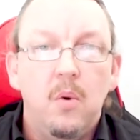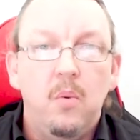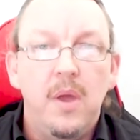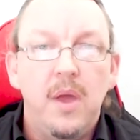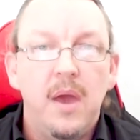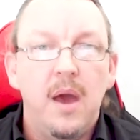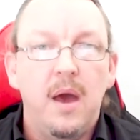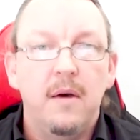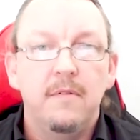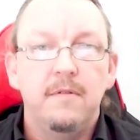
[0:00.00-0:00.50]

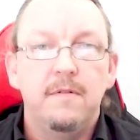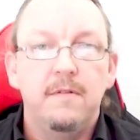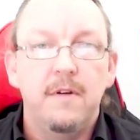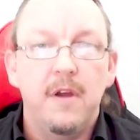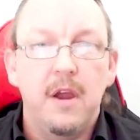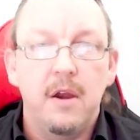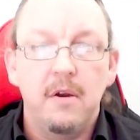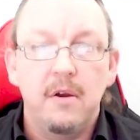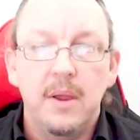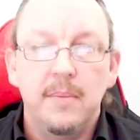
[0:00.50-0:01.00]
We are
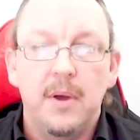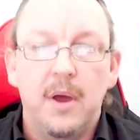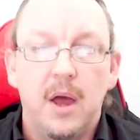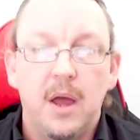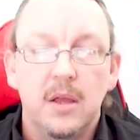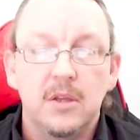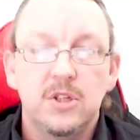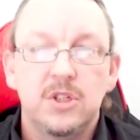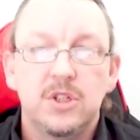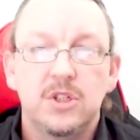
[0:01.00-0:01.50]
very
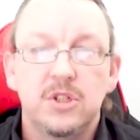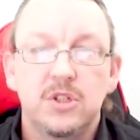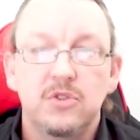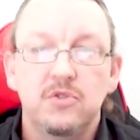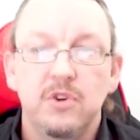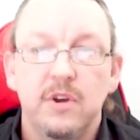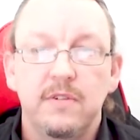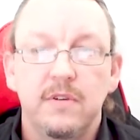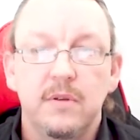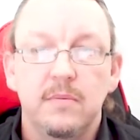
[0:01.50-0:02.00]
much
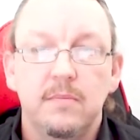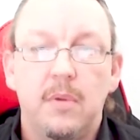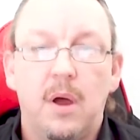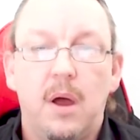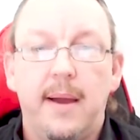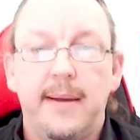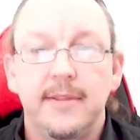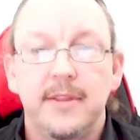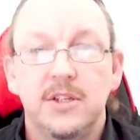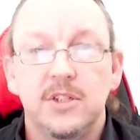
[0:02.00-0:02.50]
driven
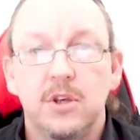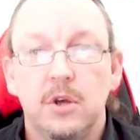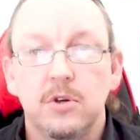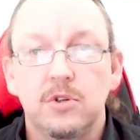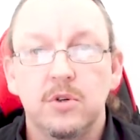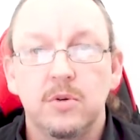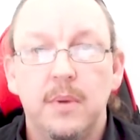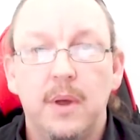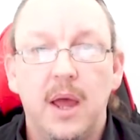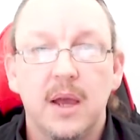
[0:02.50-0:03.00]
by the
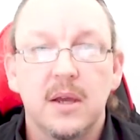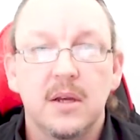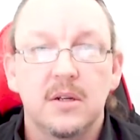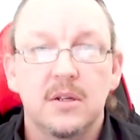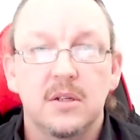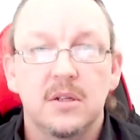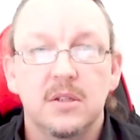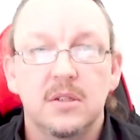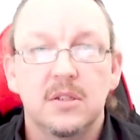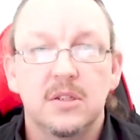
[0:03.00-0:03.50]
social
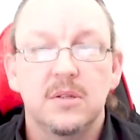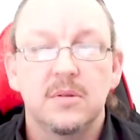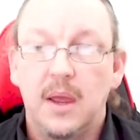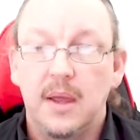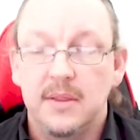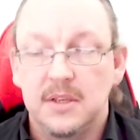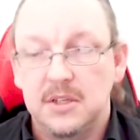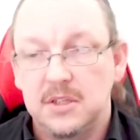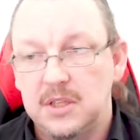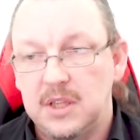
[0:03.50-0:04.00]
marketers,
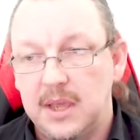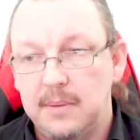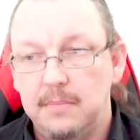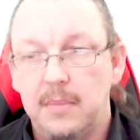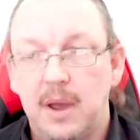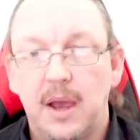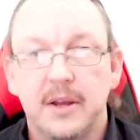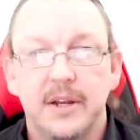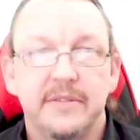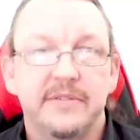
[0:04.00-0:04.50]
this is the
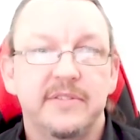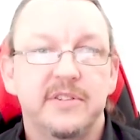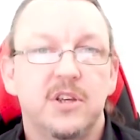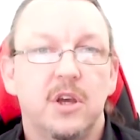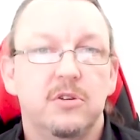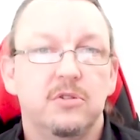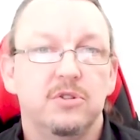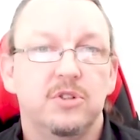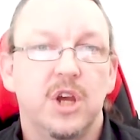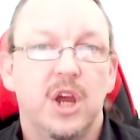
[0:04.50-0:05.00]
marketing for
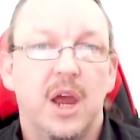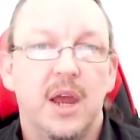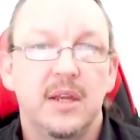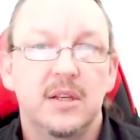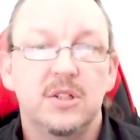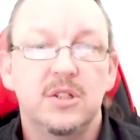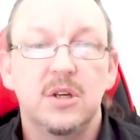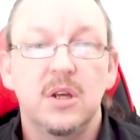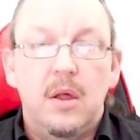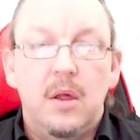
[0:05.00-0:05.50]
social
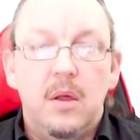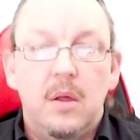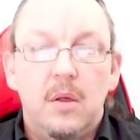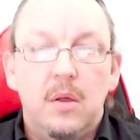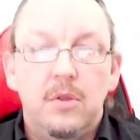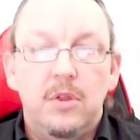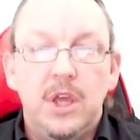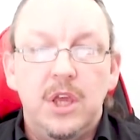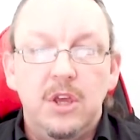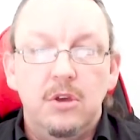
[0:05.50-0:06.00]
change,
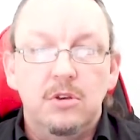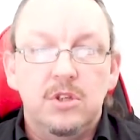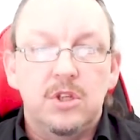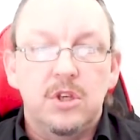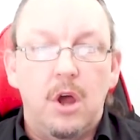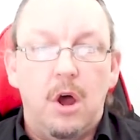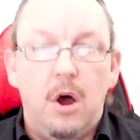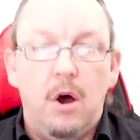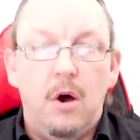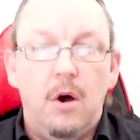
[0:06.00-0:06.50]
the
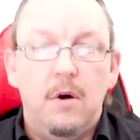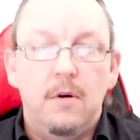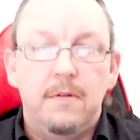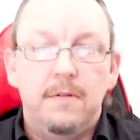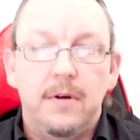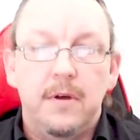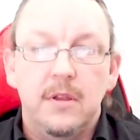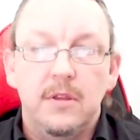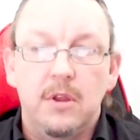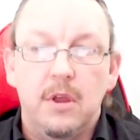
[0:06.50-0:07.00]
use
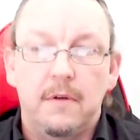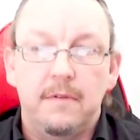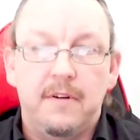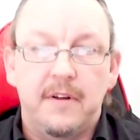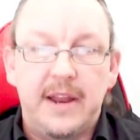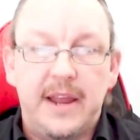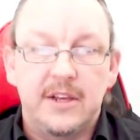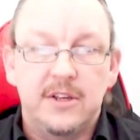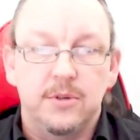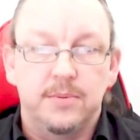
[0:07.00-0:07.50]
of
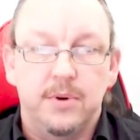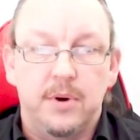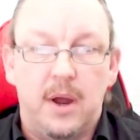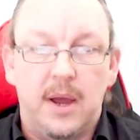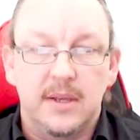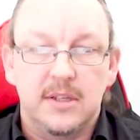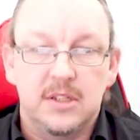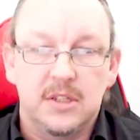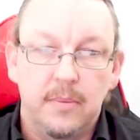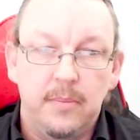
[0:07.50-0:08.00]
non-financial
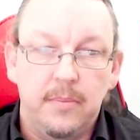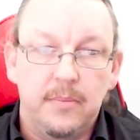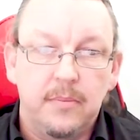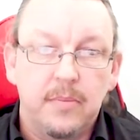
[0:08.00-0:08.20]
price.